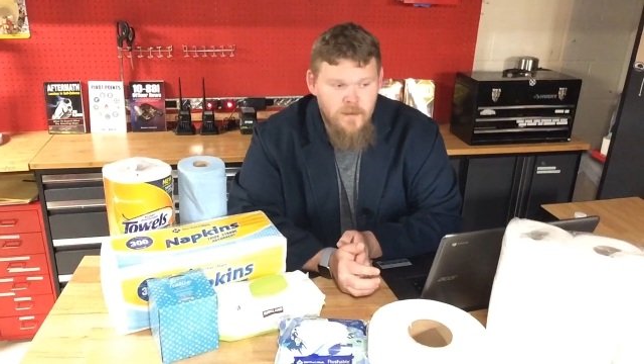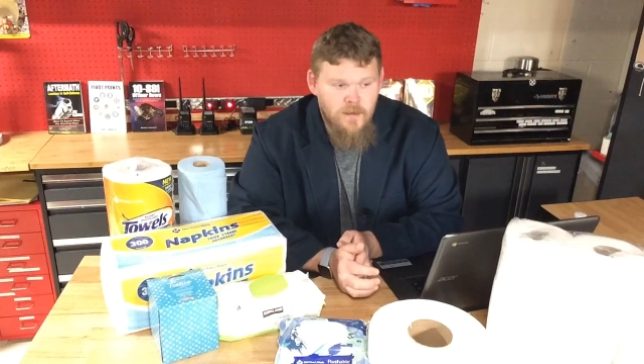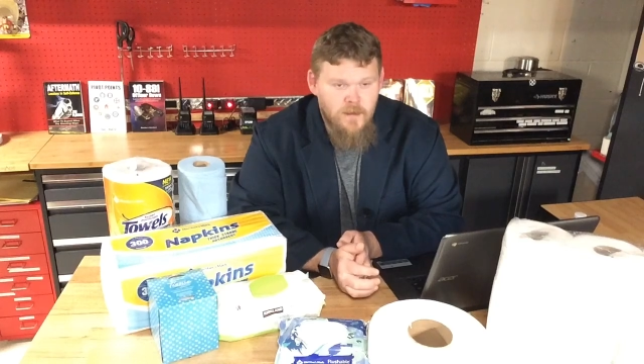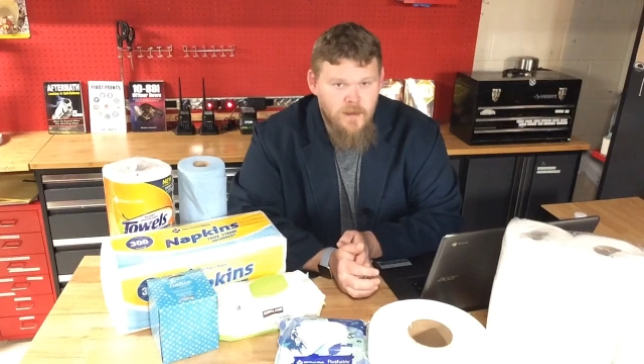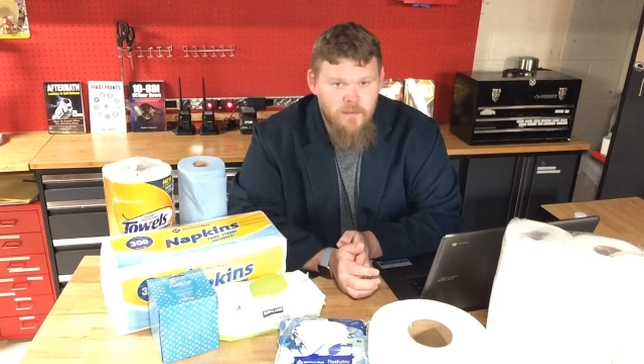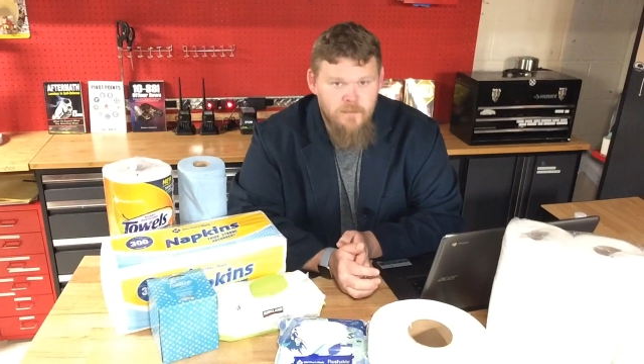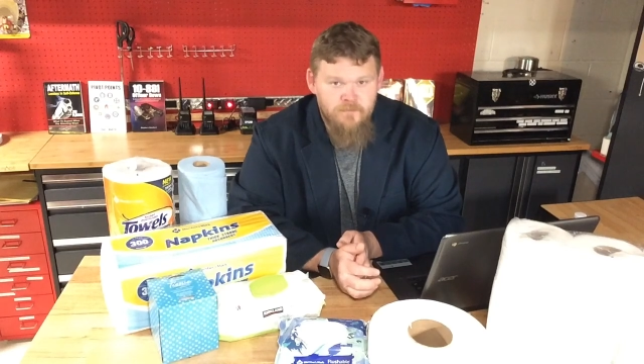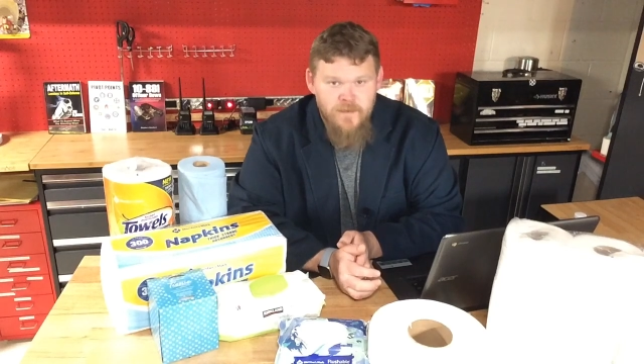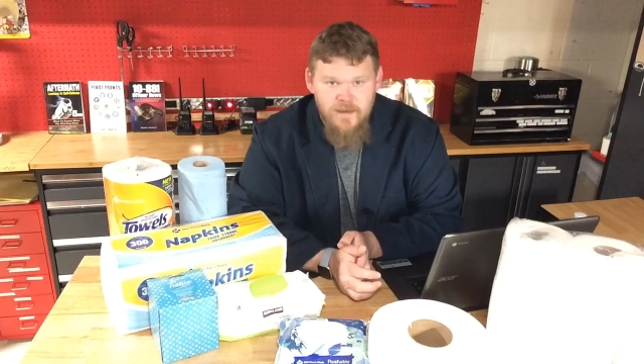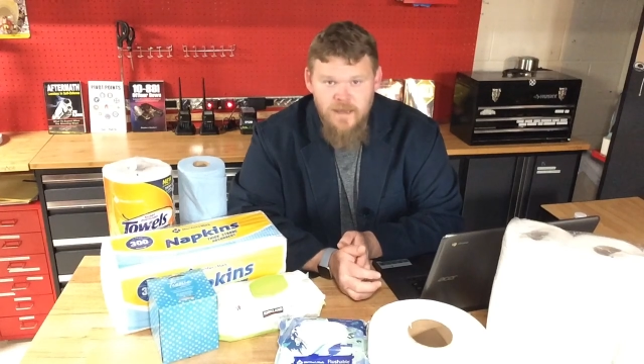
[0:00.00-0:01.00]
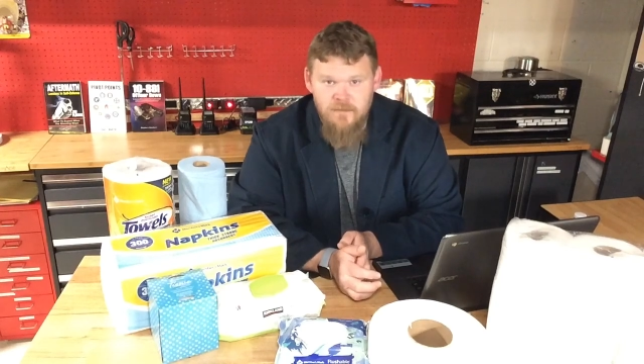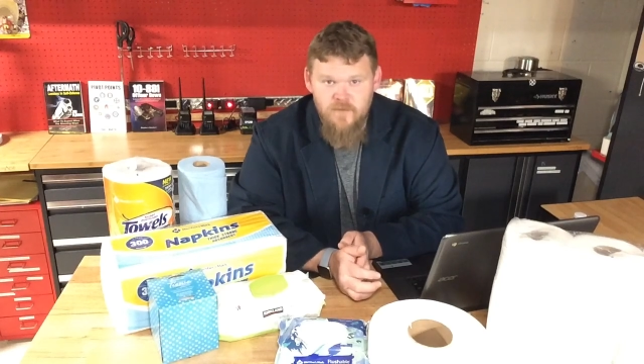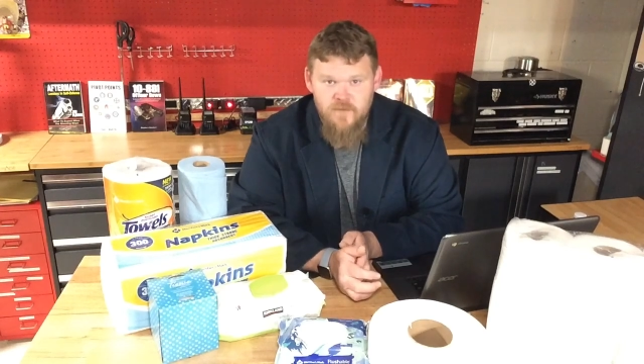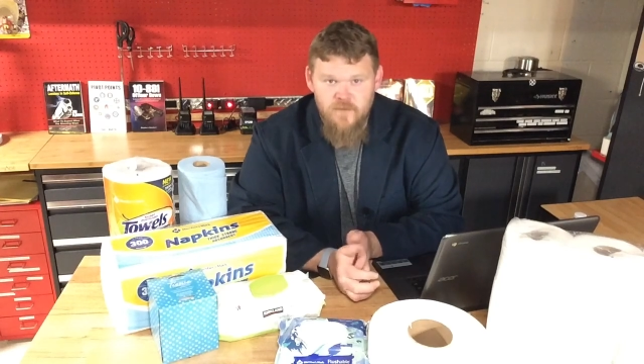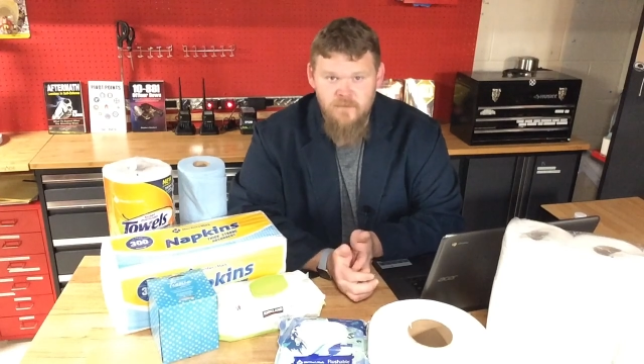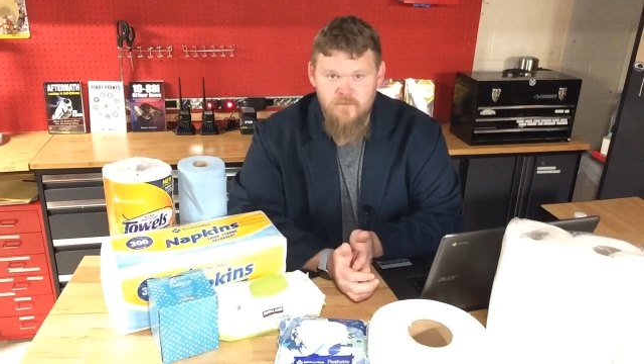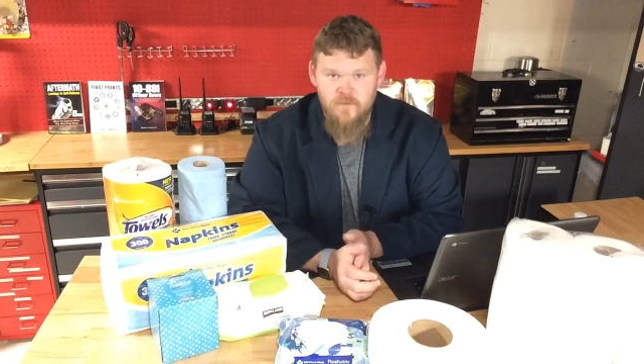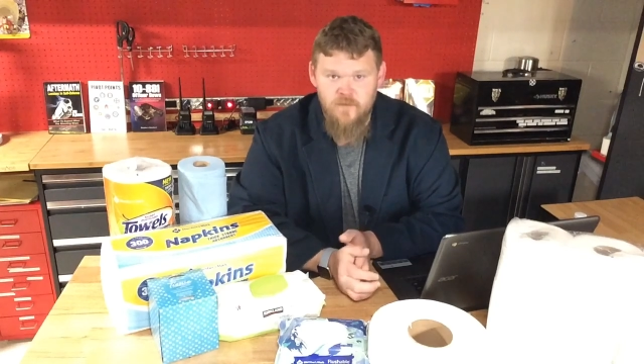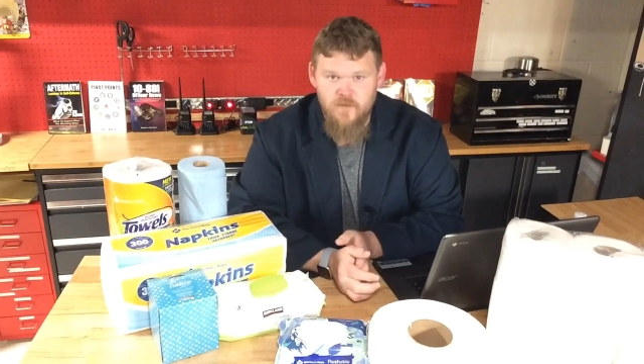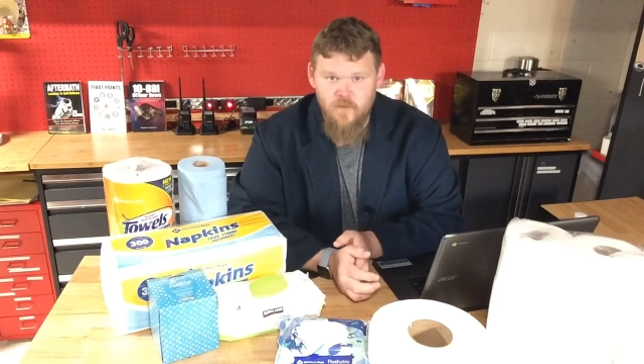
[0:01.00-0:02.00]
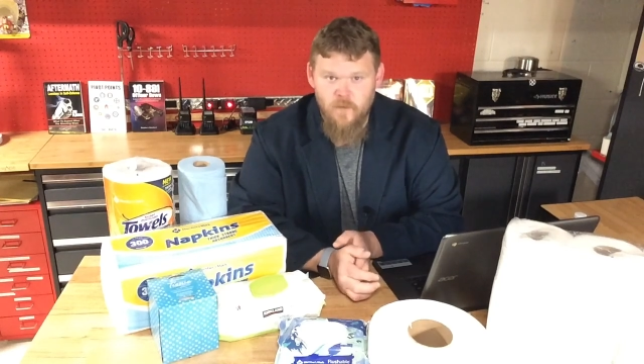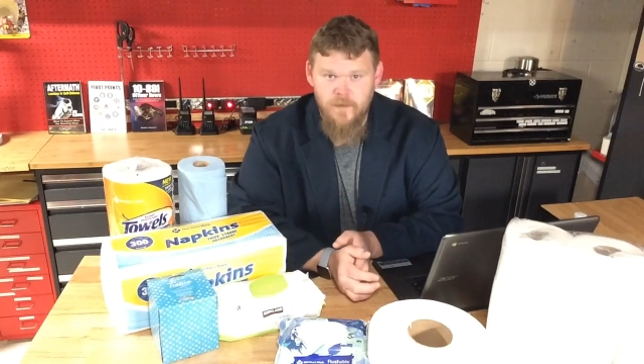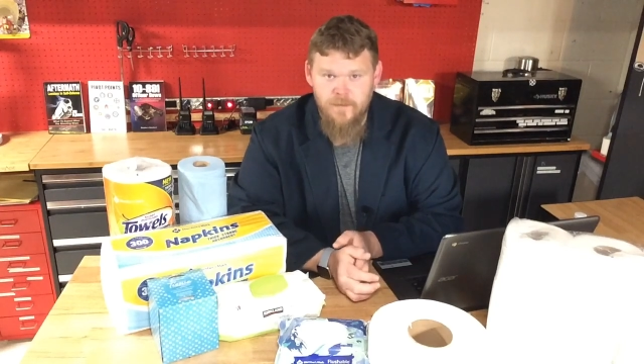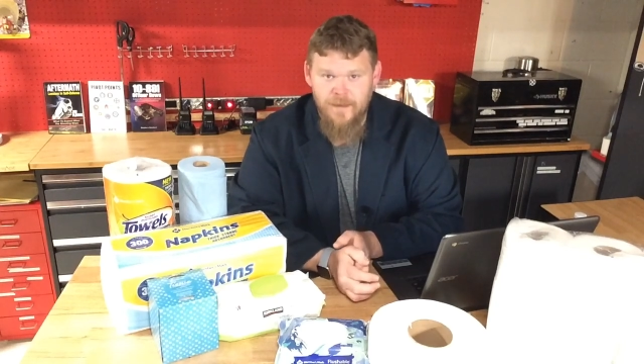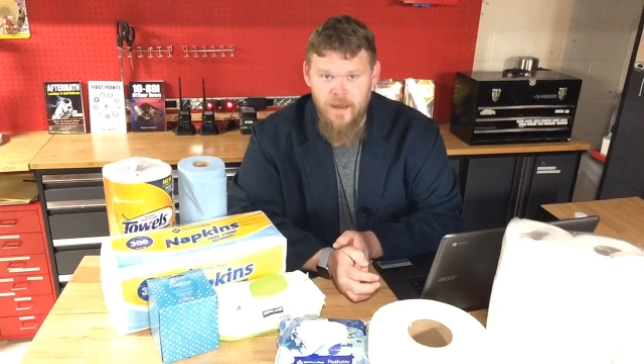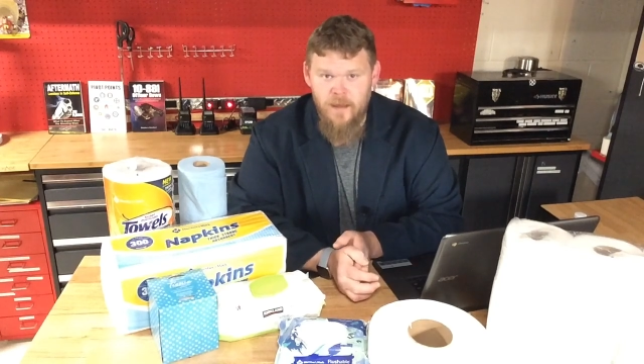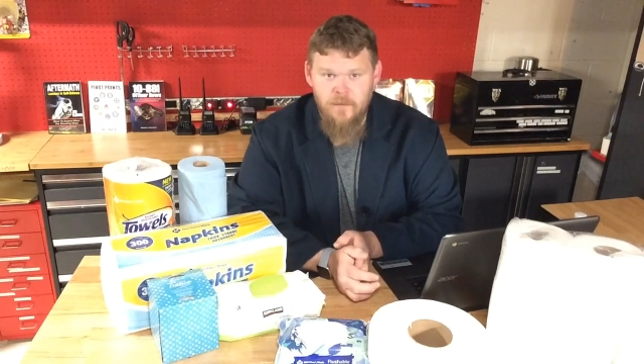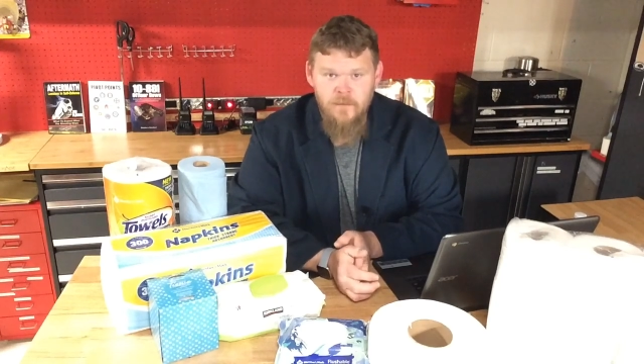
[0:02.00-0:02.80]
In fact, I was just into a store today